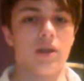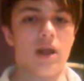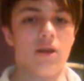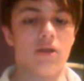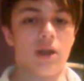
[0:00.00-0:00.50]

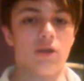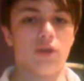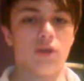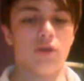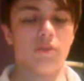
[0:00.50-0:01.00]
Now, Down
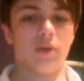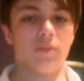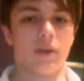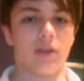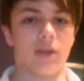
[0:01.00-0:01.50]
syndrome
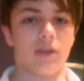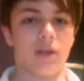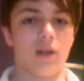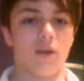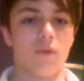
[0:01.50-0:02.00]
is
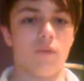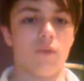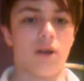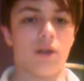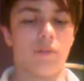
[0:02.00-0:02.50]
basically
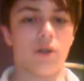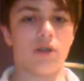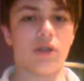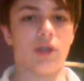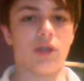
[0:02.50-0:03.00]
where the
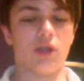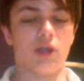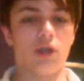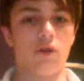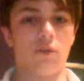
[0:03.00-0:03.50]
person thinks of the
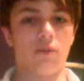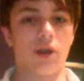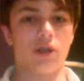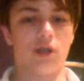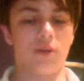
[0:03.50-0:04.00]
slower
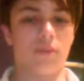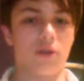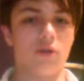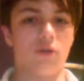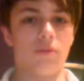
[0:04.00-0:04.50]
process
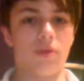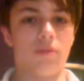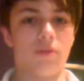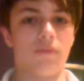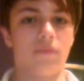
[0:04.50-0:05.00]
compared to other
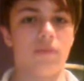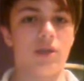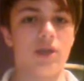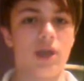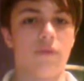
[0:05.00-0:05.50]
people.
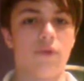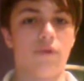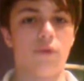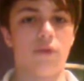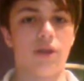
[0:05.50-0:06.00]
Say if you're
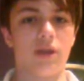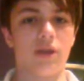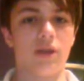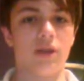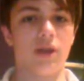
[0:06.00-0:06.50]

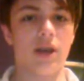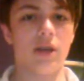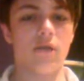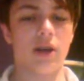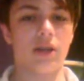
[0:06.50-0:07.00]
40
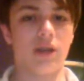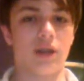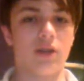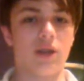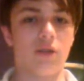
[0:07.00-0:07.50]
and you're acting
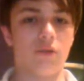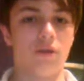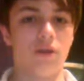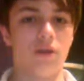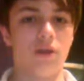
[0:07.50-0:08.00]
like a
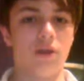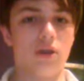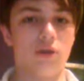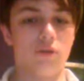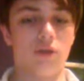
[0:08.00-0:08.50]
10-year-old,
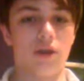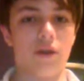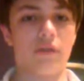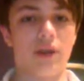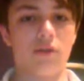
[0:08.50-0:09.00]
you could
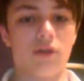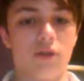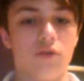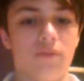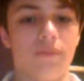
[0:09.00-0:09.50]
have Down
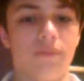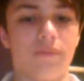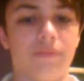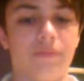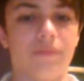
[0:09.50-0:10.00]
syndrome.
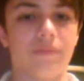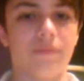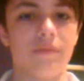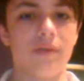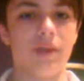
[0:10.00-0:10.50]

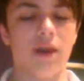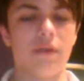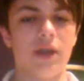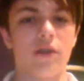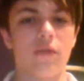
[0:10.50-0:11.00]
Now,
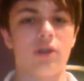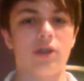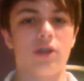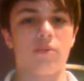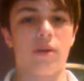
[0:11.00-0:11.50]
thank you for
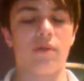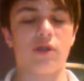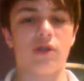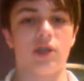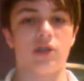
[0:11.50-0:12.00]
listening to my
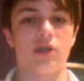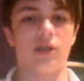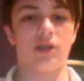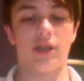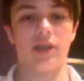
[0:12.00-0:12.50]
presentation
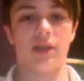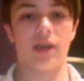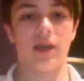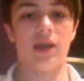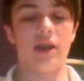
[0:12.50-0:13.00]
on
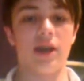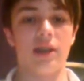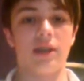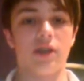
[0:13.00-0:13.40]
DNA and